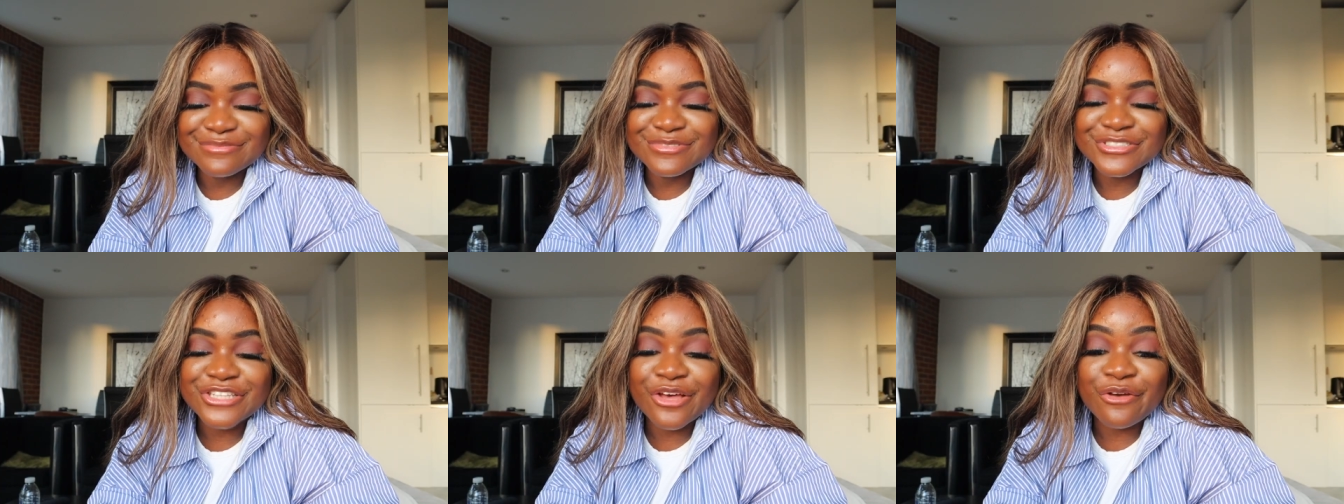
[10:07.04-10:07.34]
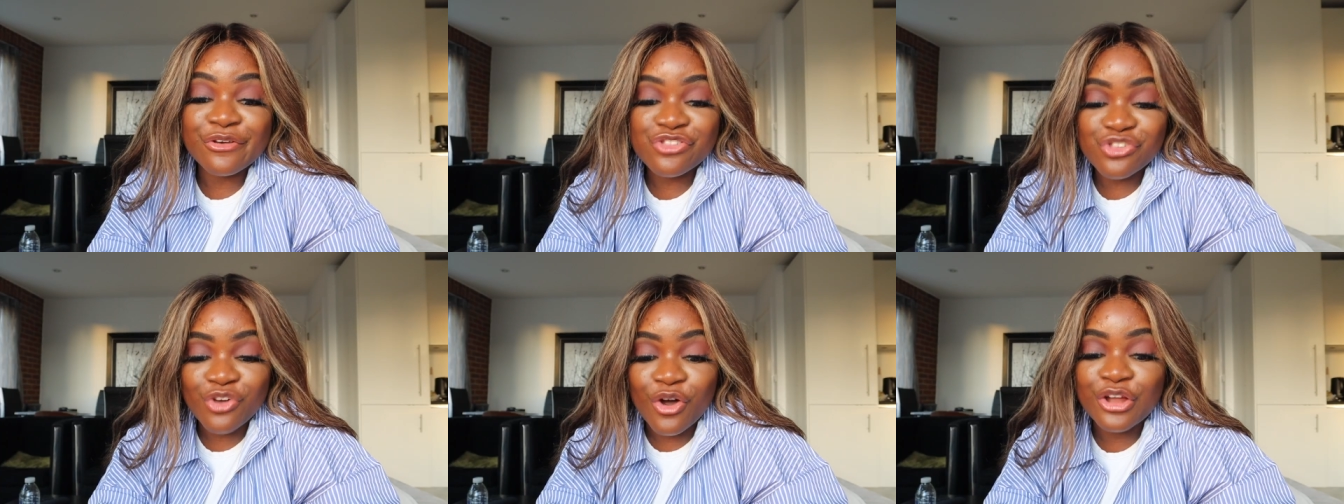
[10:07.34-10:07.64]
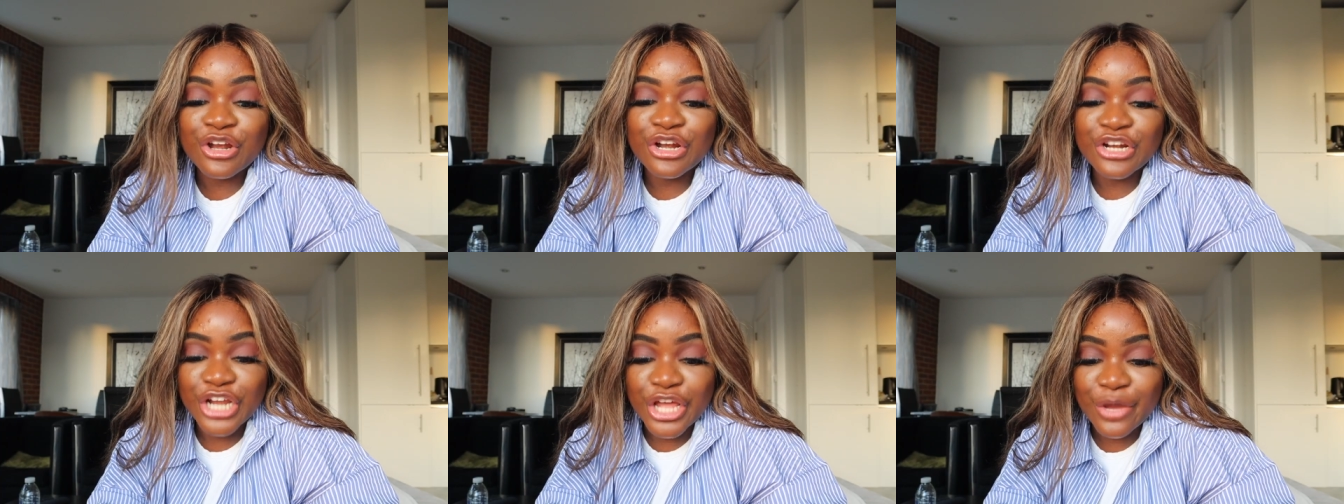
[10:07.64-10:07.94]
So
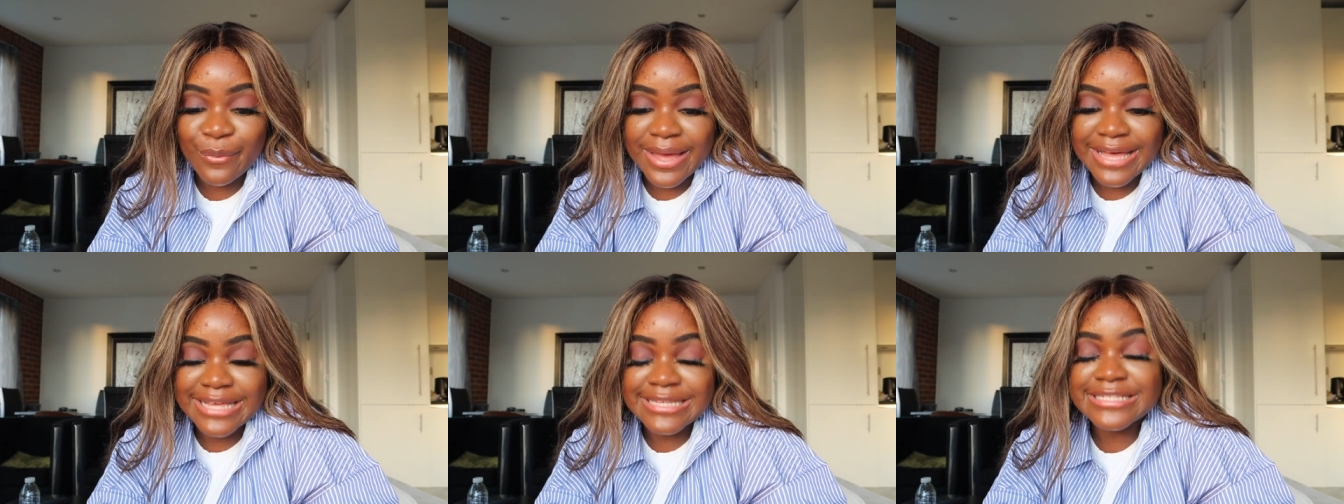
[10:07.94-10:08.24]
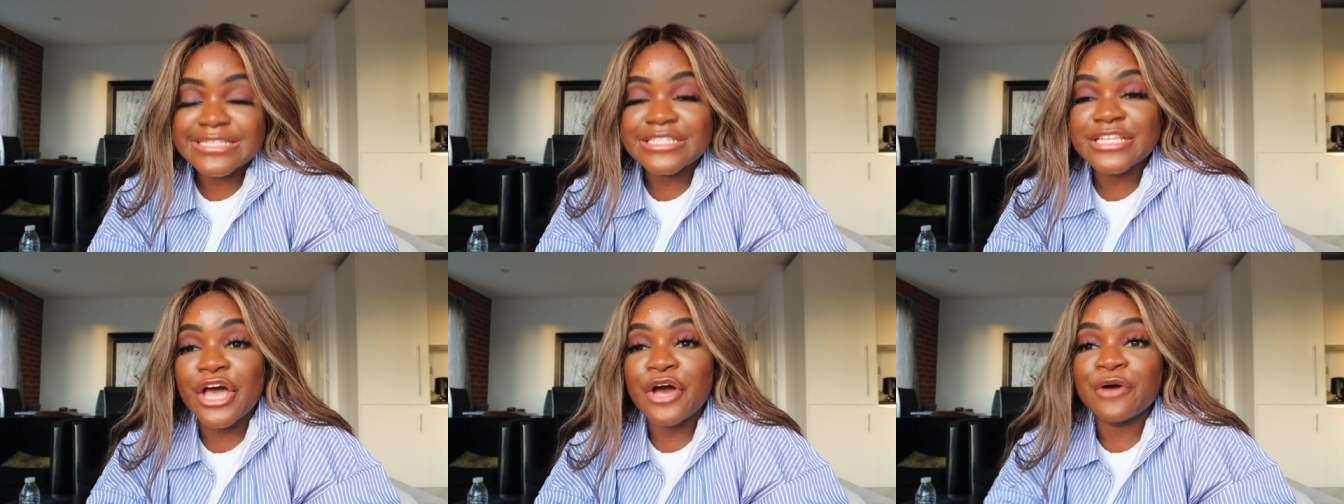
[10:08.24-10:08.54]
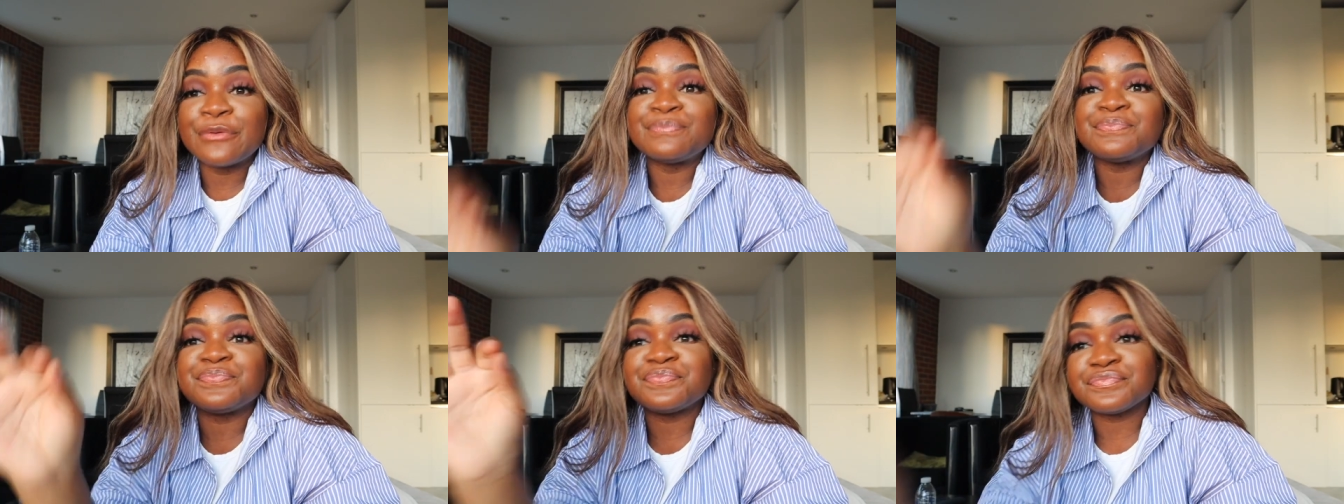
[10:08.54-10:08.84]
John Lewis.
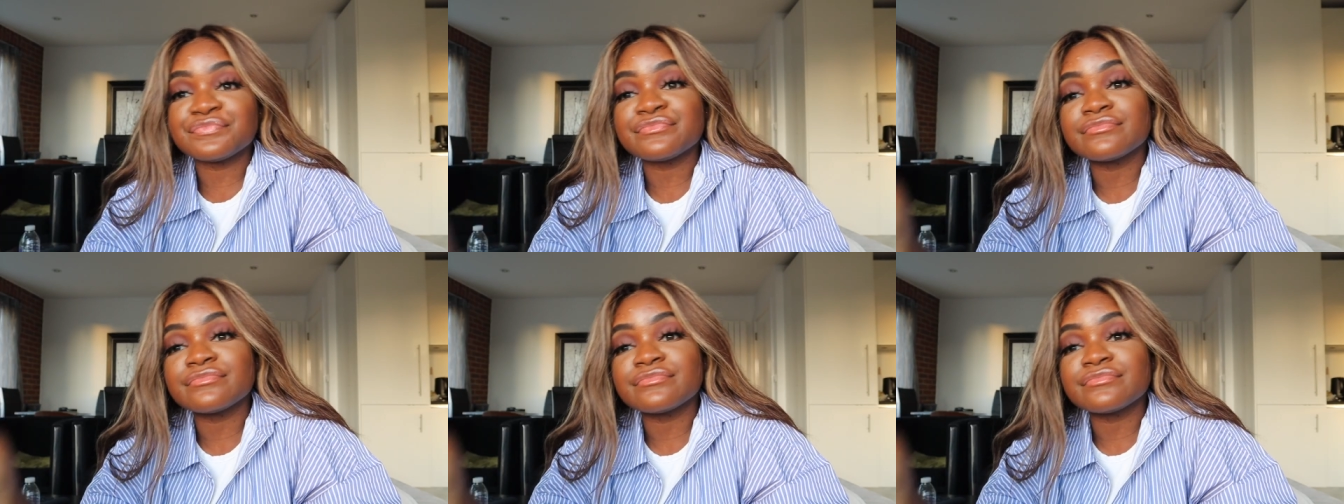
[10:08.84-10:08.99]
So